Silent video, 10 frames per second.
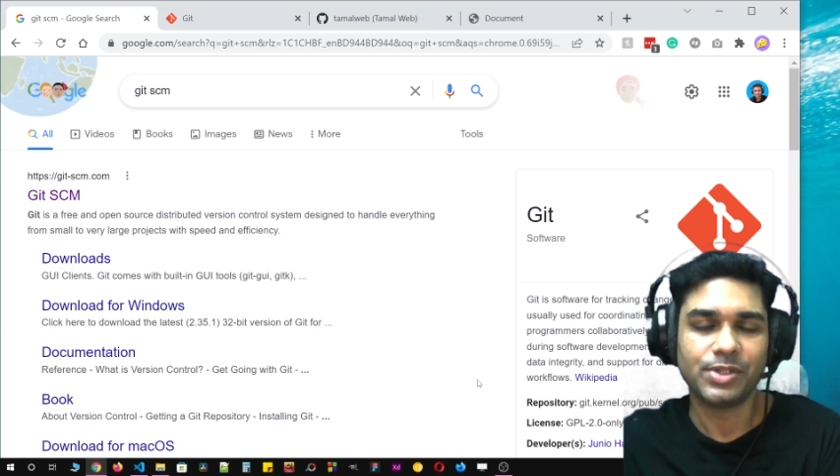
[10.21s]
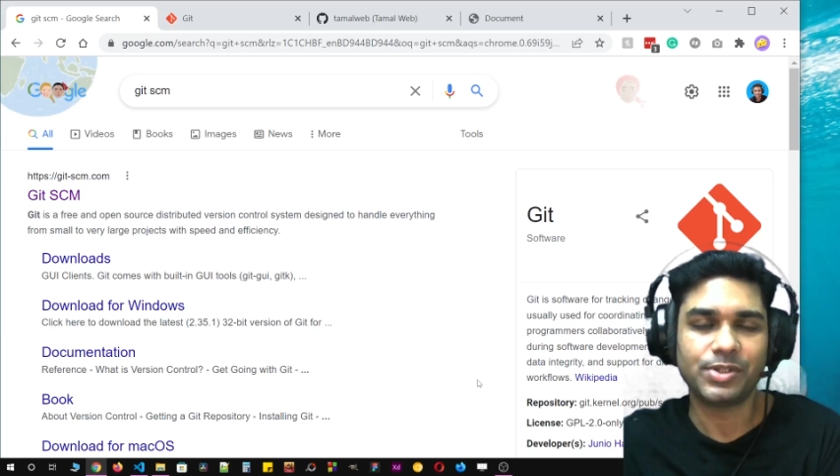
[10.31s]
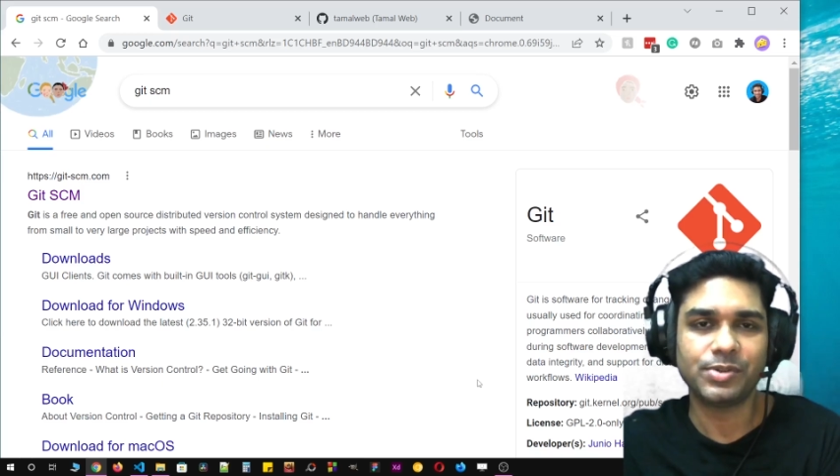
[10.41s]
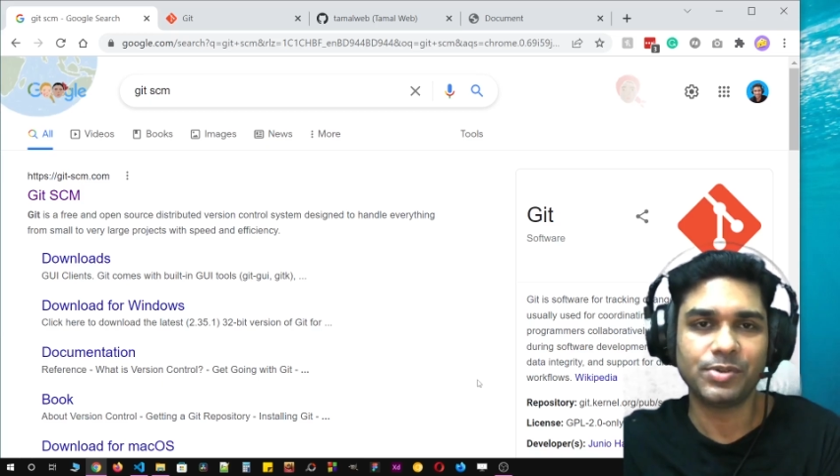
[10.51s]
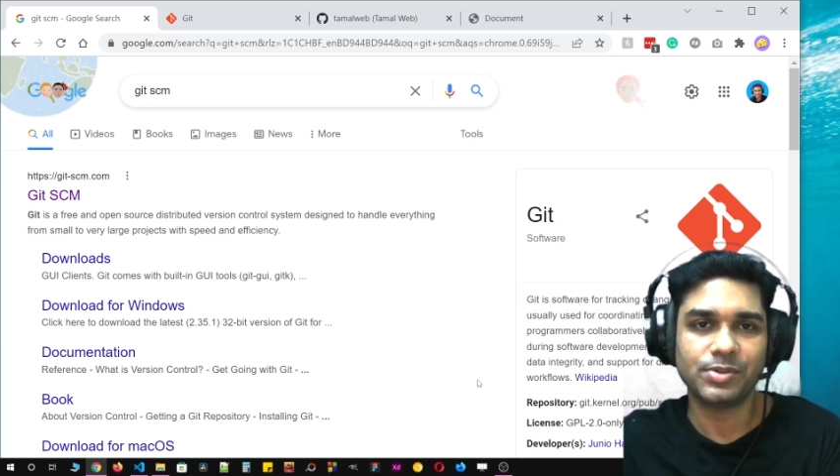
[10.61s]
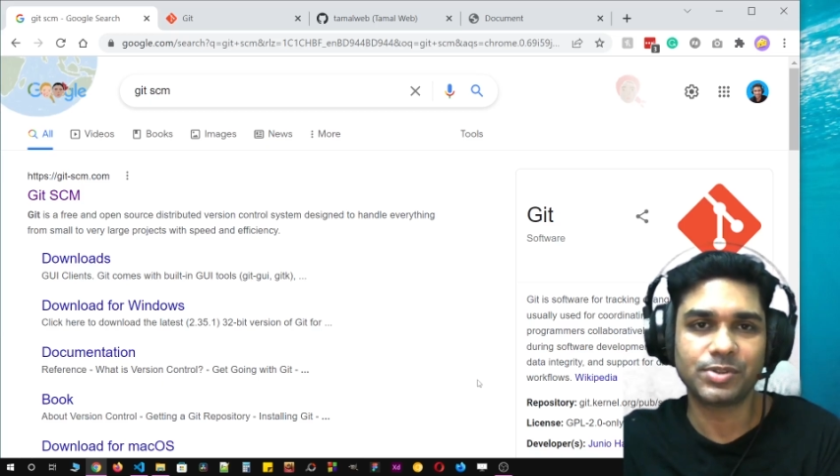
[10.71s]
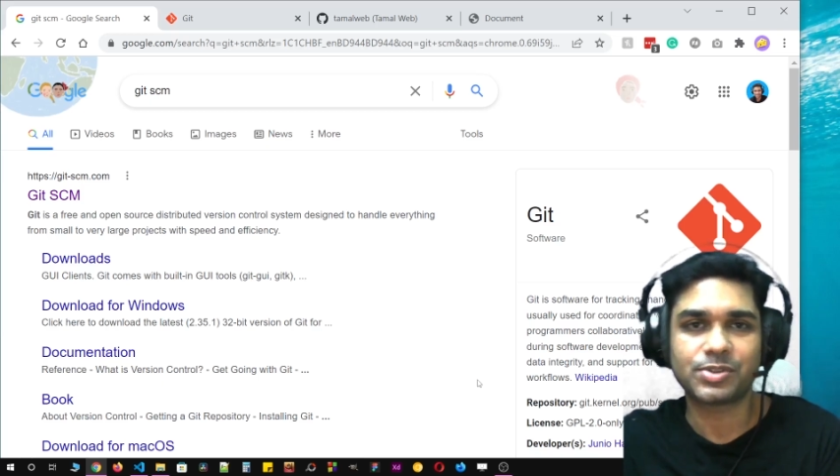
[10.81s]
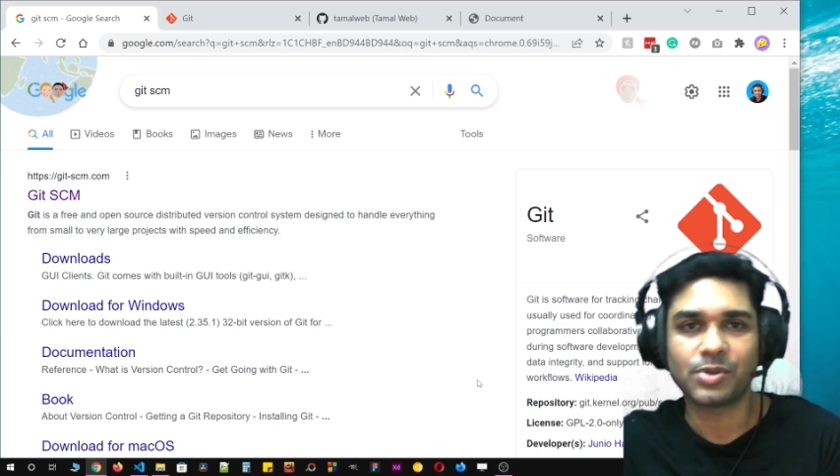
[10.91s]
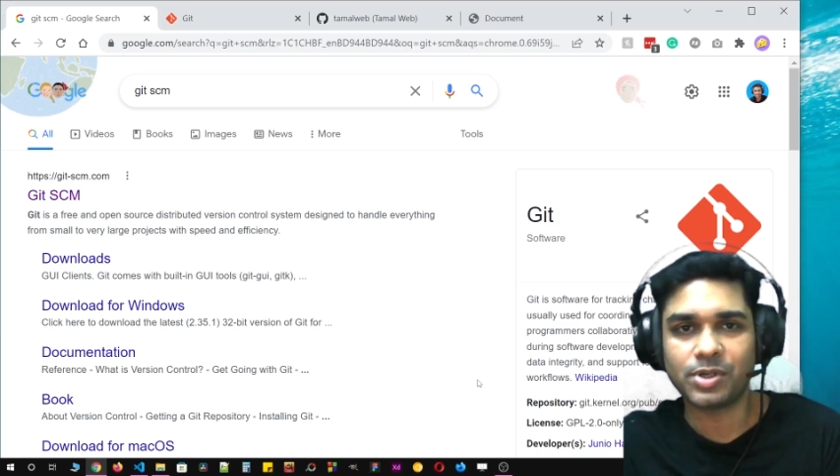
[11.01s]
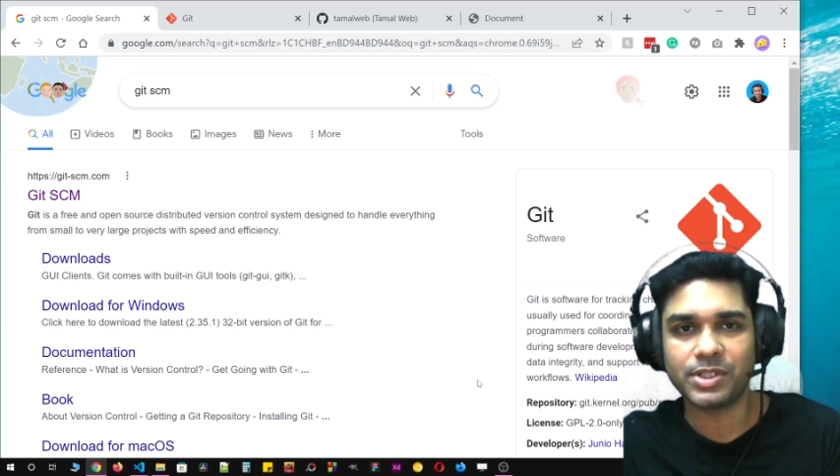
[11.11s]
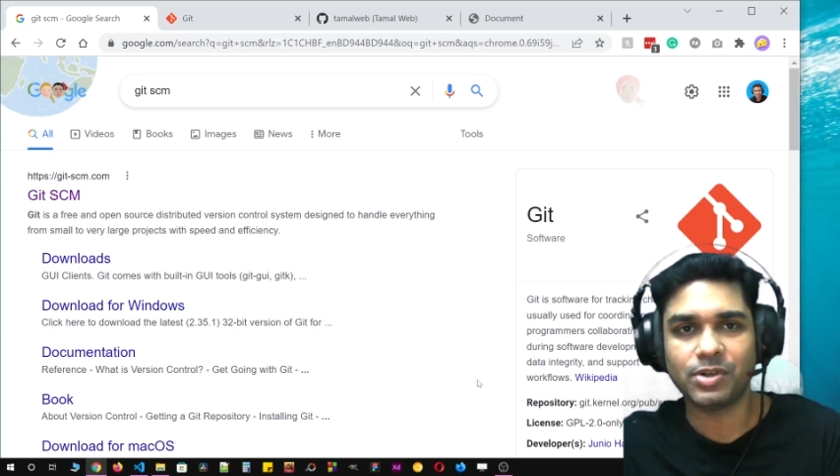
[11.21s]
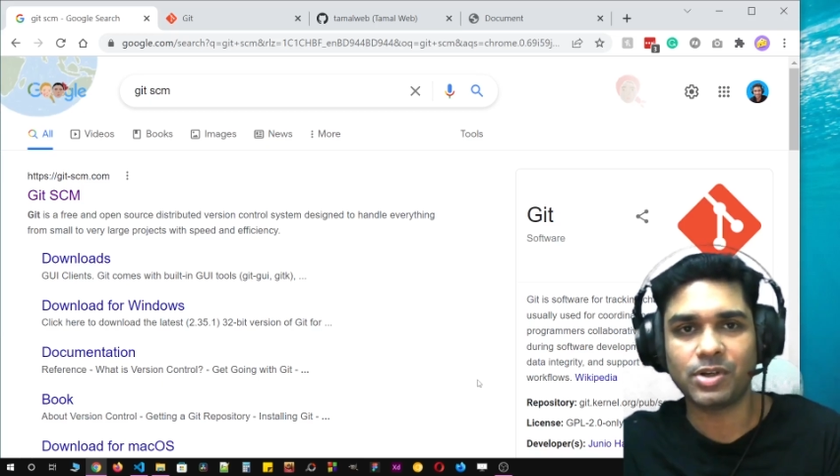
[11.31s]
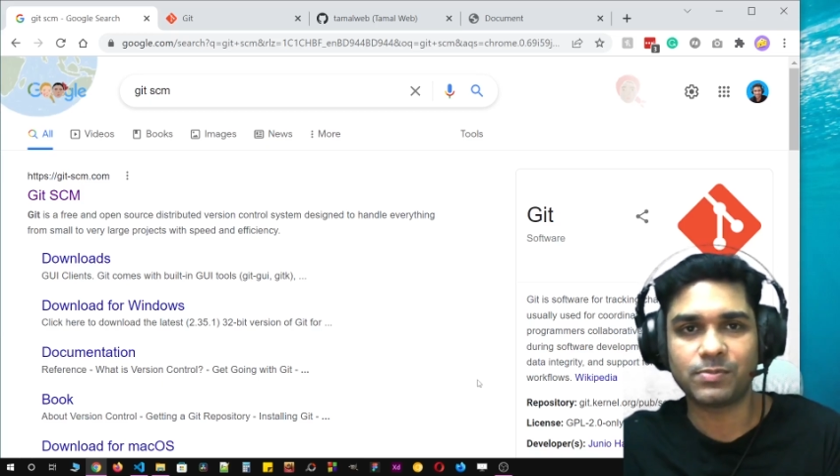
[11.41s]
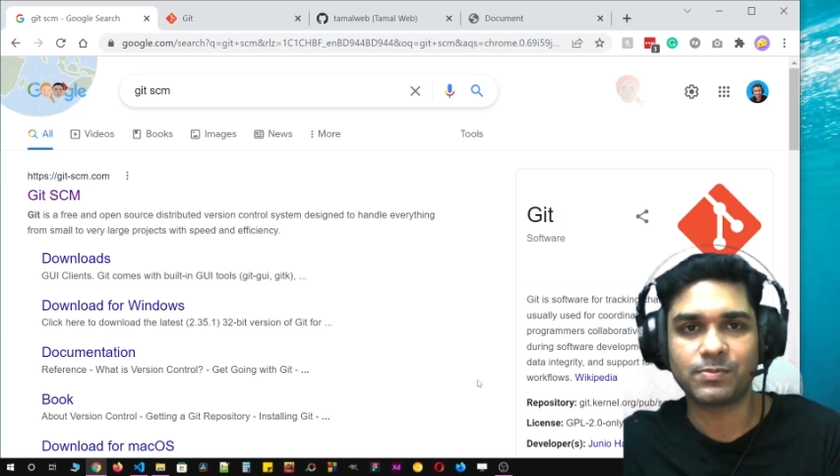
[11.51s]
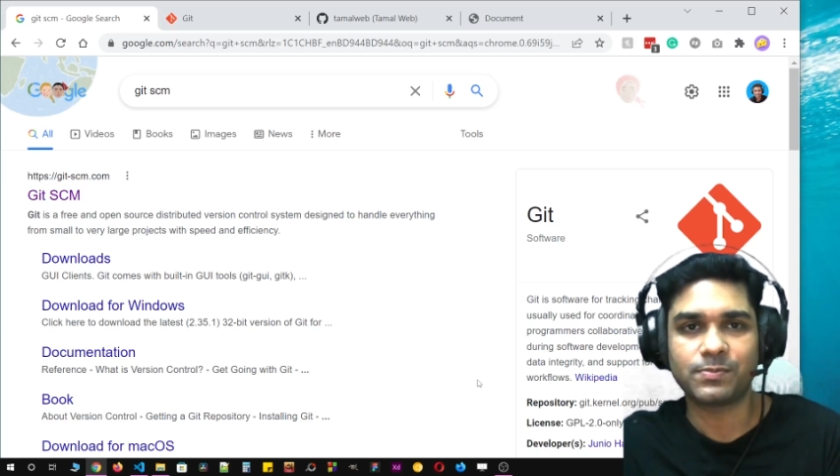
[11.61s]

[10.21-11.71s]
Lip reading: to store your